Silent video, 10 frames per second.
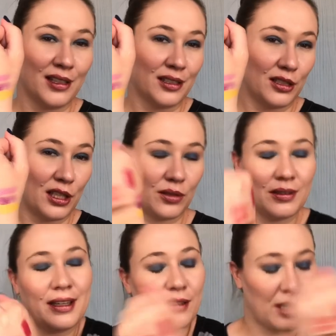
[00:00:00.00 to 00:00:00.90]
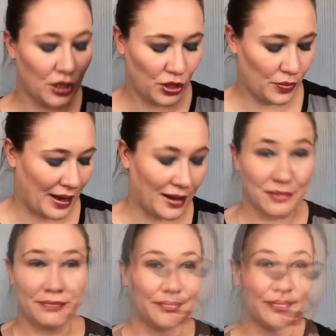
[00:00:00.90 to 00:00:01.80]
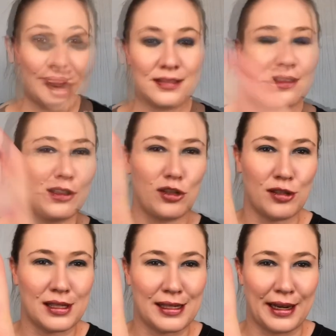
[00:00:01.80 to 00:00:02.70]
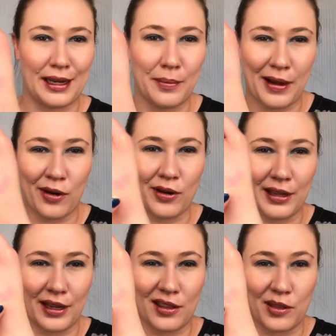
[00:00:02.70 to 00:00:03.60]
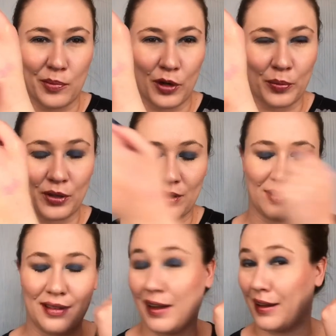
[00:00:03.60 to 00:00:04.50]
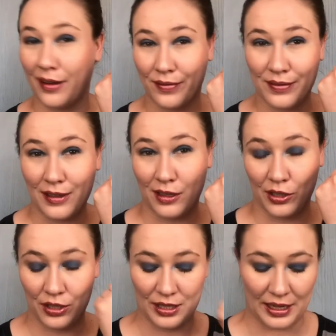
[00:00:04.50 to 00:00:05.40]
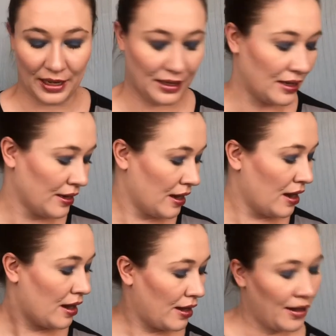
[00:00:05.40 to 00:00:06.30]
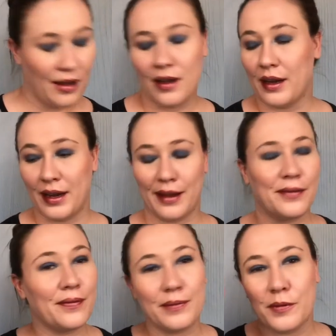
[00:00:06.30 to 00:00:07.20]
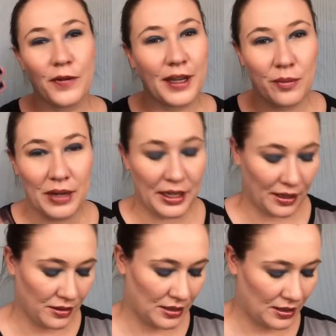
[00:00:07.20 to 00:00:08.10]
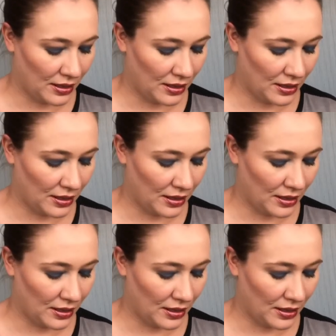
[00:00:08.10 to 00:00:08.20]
So yeah, not too bad. Definitely has a little staining power, like the purple, I have a little stain. And forgive my nails,